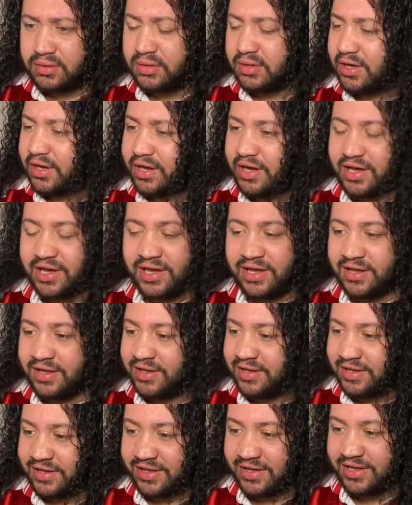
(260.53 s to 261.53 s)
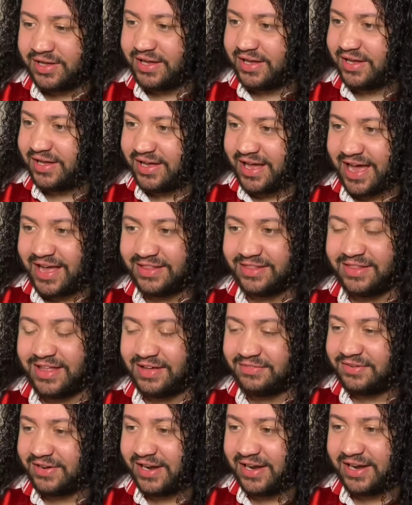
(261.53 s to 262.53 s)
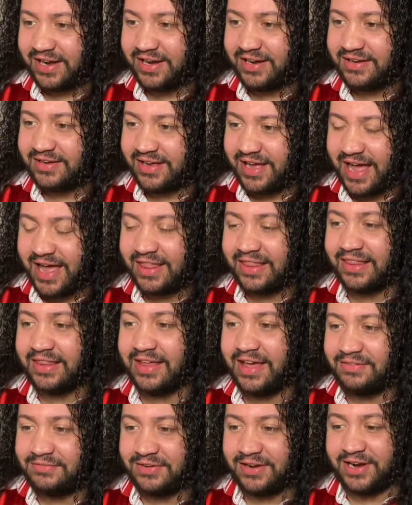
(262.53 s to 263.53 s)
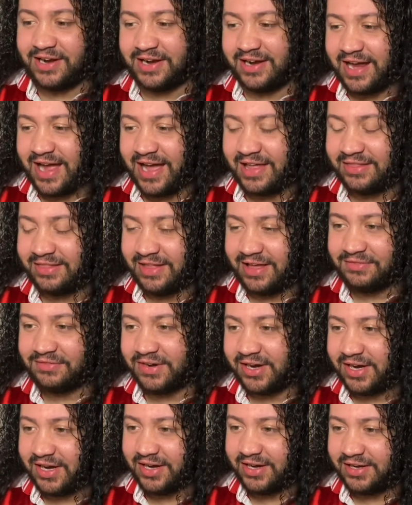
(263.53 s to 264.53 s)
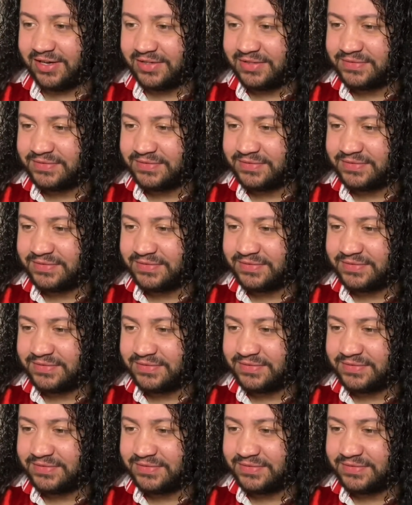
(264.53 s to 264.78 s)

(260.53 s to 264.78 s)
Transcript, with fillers: Oh, I love her. I love her. I love her.